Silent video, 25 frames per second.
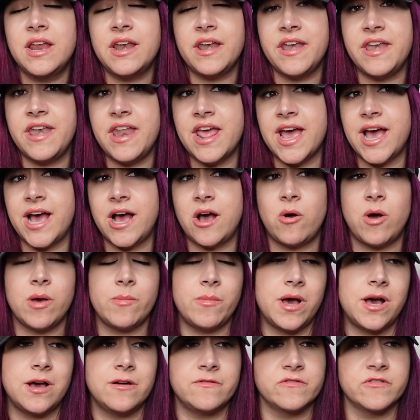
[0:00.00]
Now
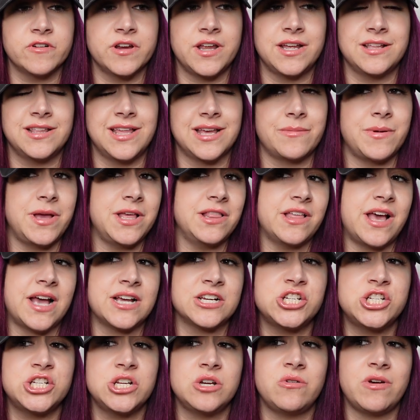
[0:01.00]
I'm hovering, like my
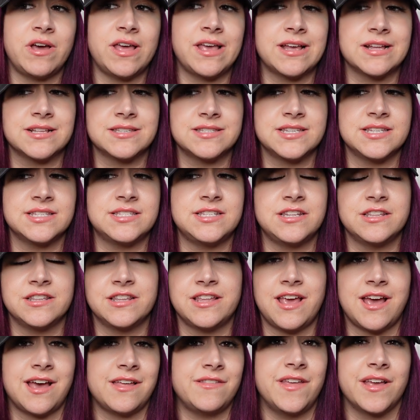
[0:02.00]
last show, I
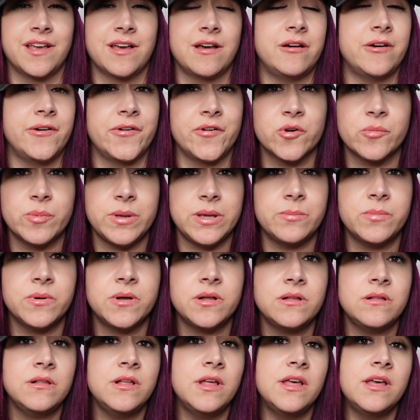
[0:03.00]
consistently had like 100
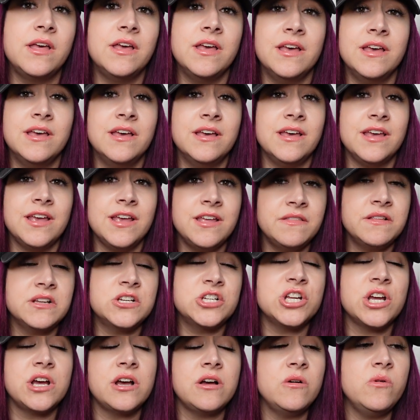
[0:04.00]
people in the
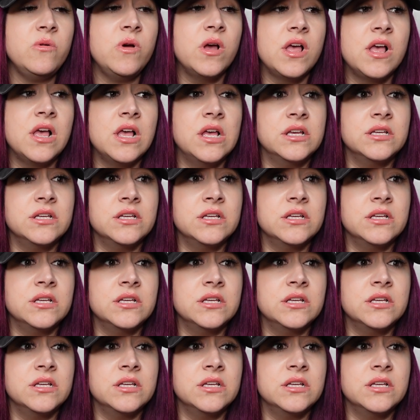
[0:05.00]
show.